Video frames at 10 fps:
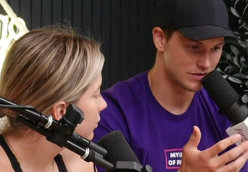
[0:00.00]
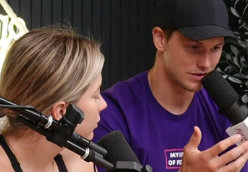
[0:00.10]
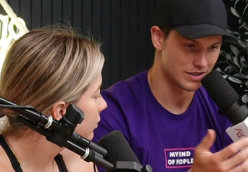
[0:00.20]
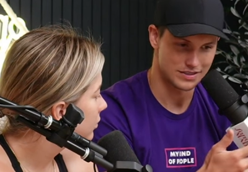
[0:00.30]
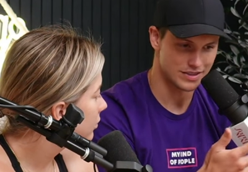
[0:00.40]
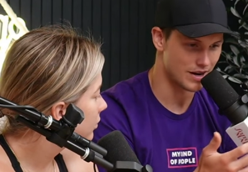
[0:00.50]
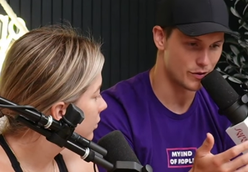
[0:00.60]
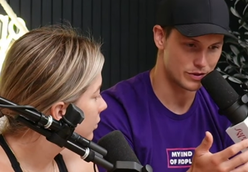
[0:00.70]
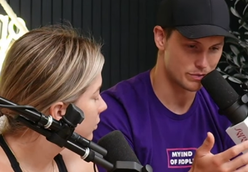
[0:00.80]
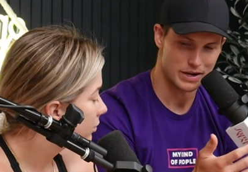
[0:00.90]
Speaker 1: because it's not
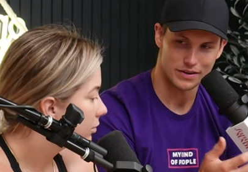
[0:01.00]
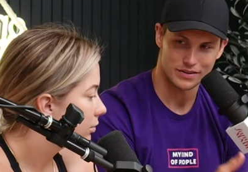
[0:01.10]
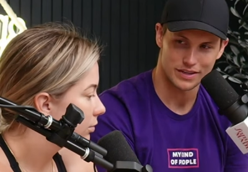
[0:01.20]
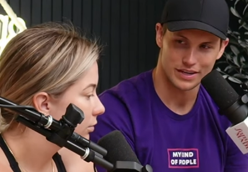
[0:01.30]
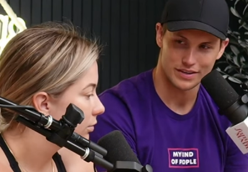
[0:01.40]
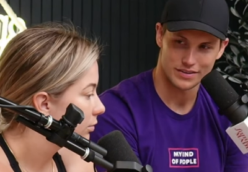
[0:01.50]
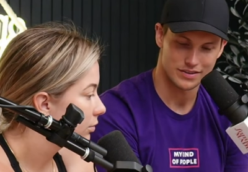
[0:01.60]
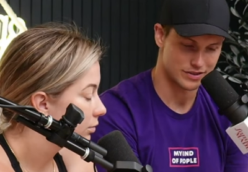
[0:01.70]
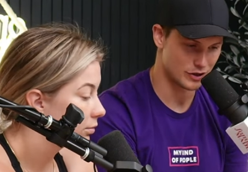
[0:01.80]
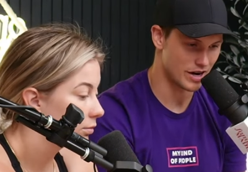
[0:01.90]
always about like,
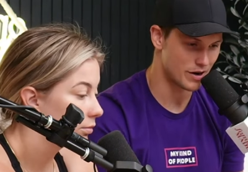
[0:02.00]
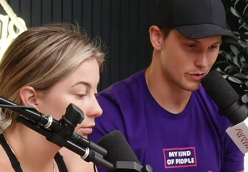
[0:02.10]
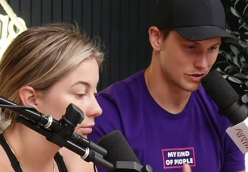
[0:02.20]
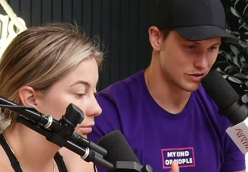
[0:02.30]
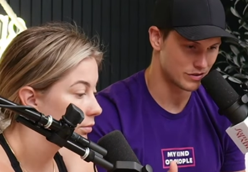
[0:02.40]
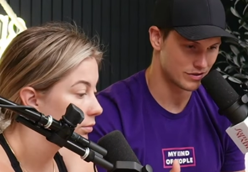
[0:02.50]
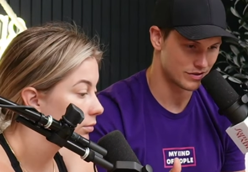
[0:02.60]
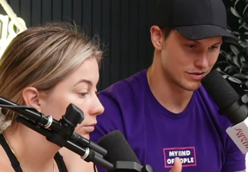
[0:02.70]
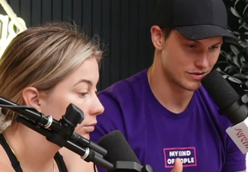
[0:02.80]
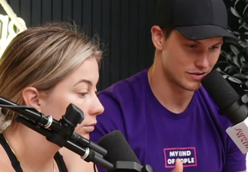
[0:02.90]
you're not always
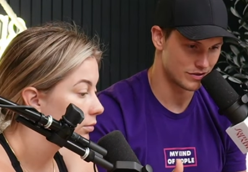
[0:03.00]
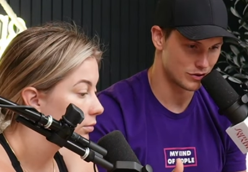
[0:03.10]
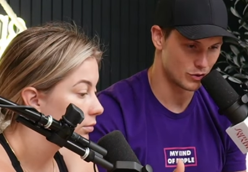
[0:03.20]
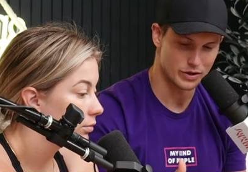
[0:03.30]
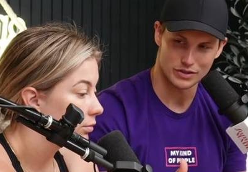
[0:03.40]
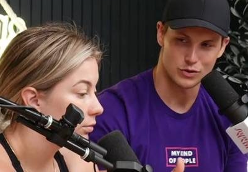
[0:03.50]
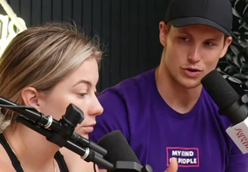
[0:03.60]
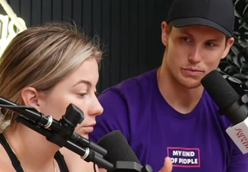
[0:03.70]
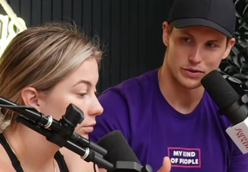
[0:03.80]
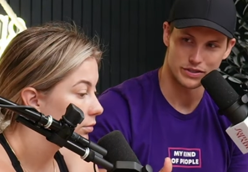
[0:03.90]
doing a
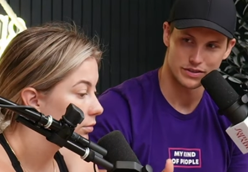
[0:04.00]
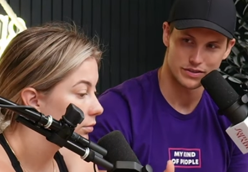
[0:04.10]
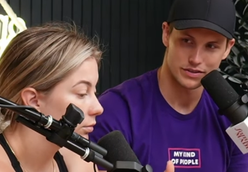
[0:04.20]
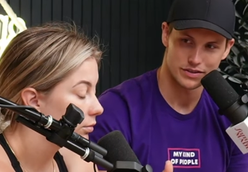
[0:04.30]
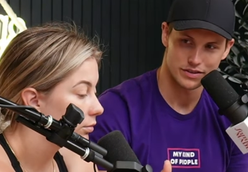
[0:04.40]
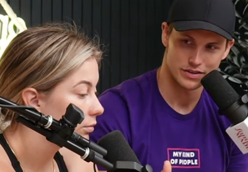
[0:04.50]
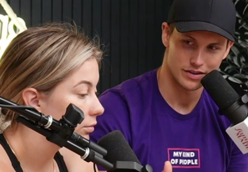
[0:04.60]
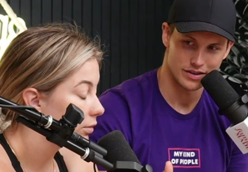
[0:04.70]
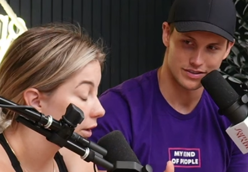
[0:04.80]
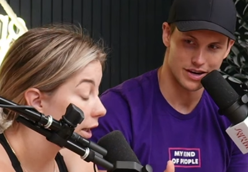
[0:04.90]
scoreboard.
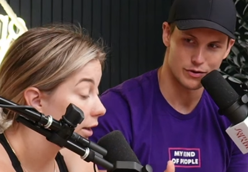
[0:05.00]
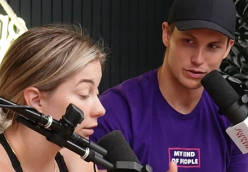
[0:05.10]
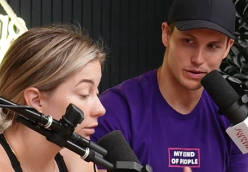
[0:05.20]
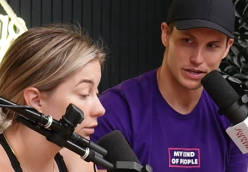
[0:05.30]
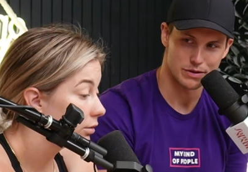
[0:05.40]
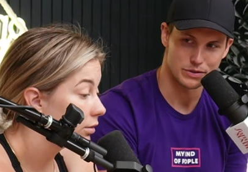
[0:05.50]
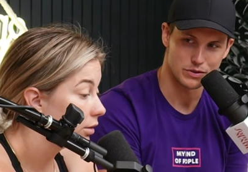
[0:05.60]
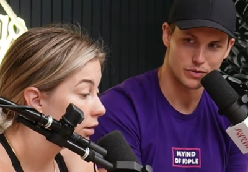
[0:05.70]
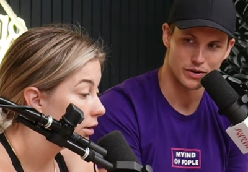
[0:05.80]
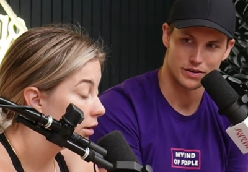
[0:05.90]
Speaker 2: It's not yeah. always about keeping
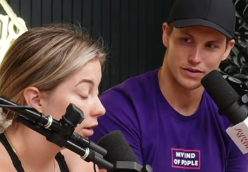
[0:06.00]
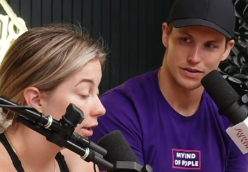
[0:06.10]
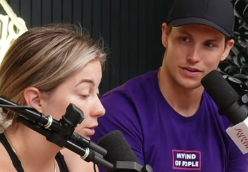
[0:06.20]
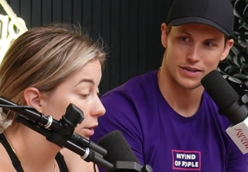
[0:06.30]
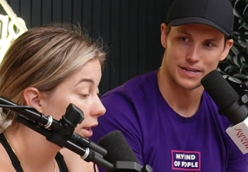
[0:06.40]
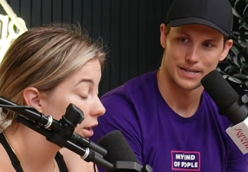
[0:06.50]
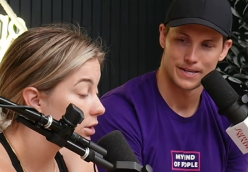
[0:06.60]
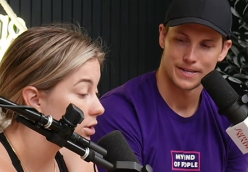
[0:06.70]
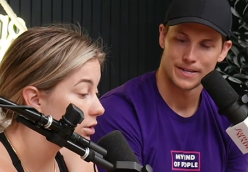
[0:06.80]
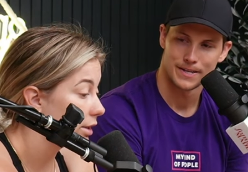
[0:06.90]
score. It's really
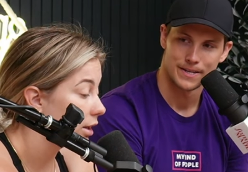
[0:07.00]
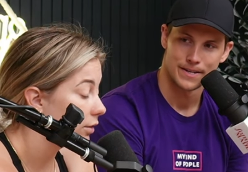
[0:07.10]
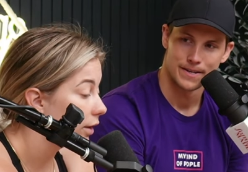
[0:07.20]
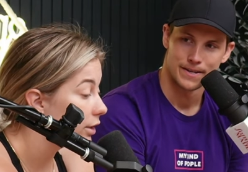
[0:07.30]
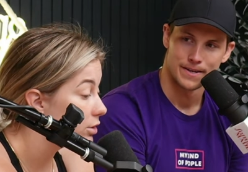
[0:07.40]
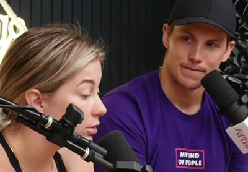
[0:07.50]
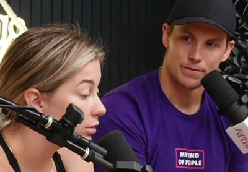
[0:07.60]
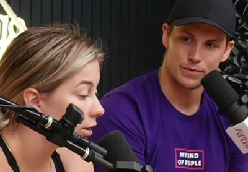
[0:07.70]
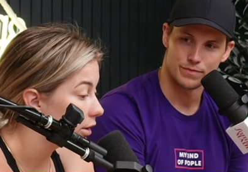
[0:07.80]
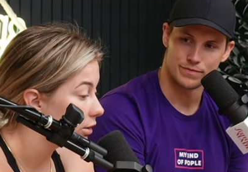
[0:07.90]
hard to turn that off. I do
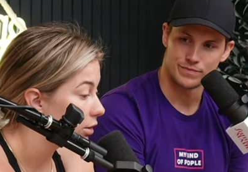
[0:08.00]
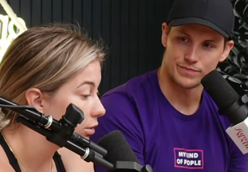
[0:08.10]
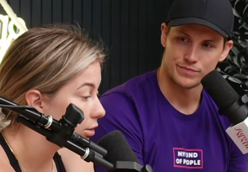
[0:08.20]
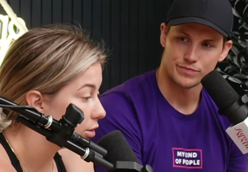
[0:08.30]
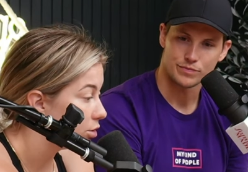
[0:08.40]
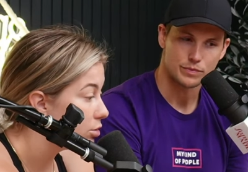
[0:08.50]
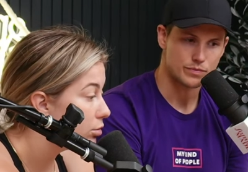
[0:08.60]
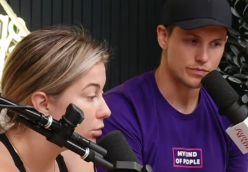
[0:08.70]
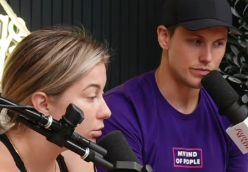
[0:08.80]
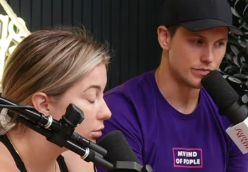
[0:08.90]
think though,
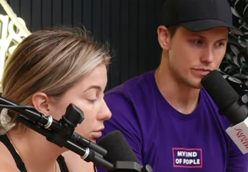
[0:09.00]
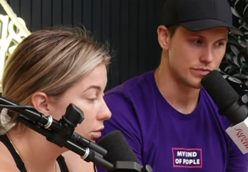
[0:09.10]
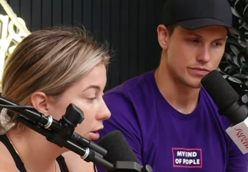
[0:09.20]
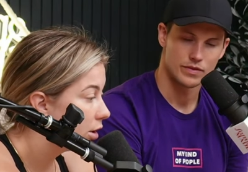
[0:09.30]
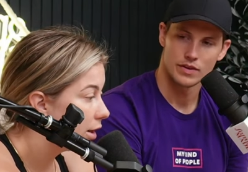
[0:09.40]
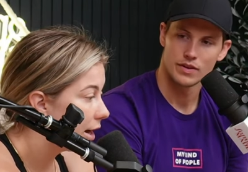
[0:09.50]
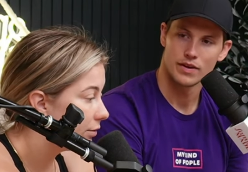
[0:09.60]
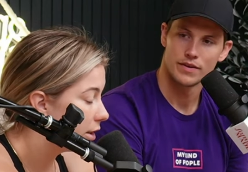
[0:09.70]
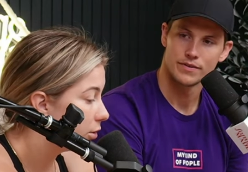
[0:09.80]
you have dealt